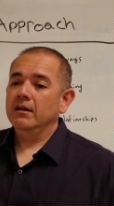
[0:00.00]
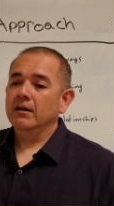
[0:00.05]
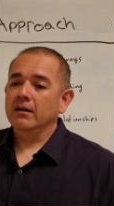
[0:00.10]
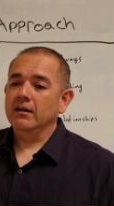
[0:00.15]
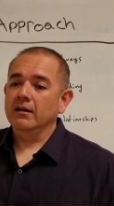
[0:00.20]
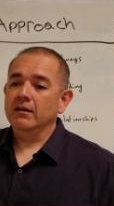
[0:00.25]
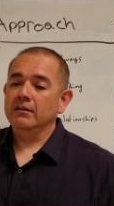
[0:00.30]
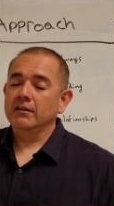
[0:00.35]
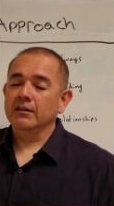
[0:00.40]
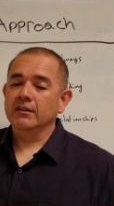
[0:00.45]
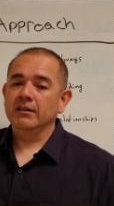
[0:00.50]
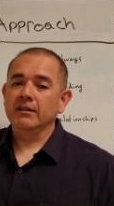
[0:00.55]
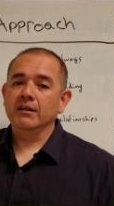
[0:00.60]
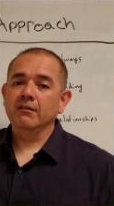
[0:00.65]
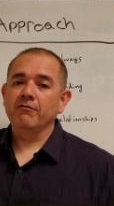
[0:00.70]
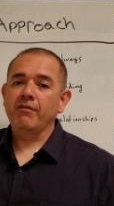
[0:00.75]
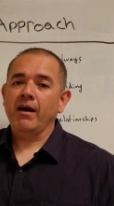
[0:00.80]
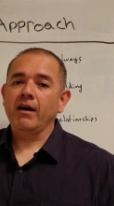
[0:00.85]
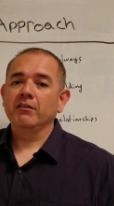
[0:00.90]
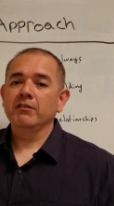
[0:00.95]
and they're going to
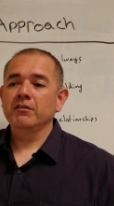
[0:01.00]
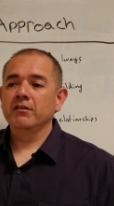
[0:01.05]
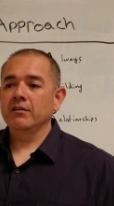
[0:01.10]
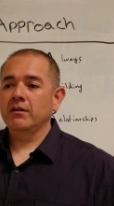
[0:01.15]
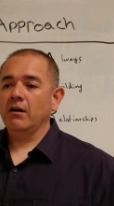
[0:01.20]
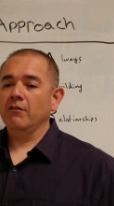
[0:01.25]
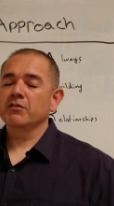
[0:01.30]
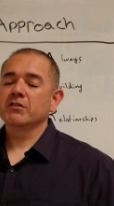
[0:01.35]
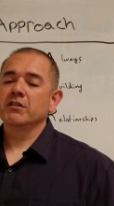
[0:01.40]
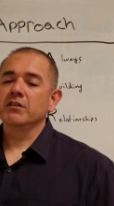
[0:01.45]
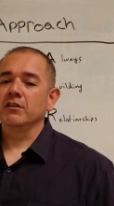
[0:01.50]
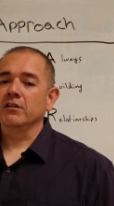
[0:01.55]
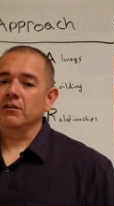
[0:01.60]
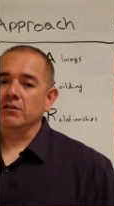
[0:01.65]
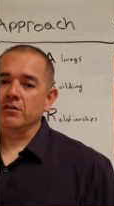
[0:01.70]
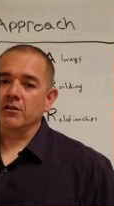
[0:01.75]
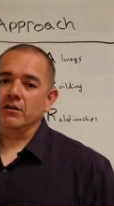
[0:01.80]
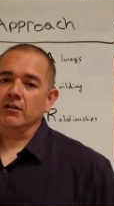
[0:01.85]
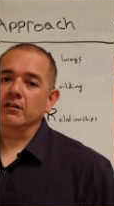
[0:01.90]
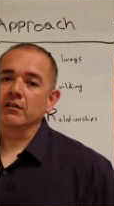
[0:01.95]
get value, then obviously you're
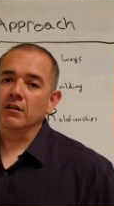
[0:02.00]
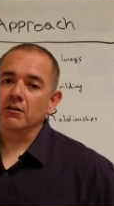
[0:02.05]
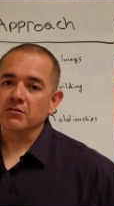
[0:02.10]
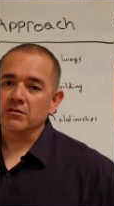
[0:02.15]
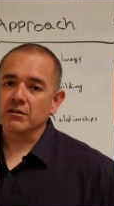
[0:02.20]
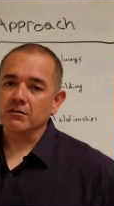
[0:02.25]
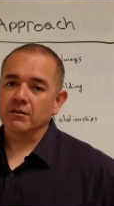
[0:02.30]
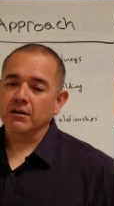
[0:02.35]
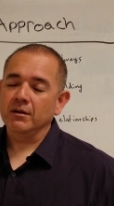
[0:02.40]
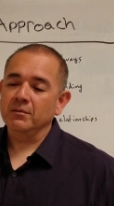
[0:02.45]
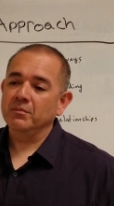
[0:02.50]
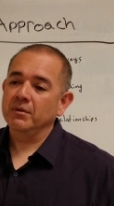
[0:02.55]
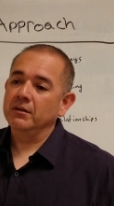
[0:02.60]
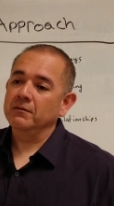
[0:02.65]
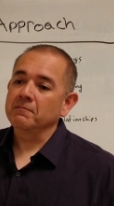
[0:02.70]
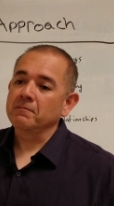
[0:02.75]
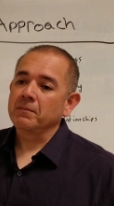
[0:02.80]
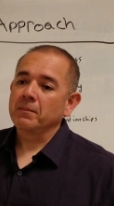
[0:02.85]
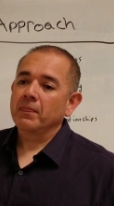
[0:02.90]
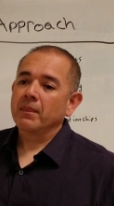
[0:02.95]
going to try to close it, right?
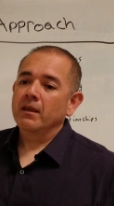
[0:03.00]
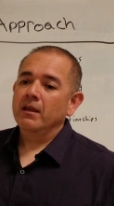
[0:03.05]
But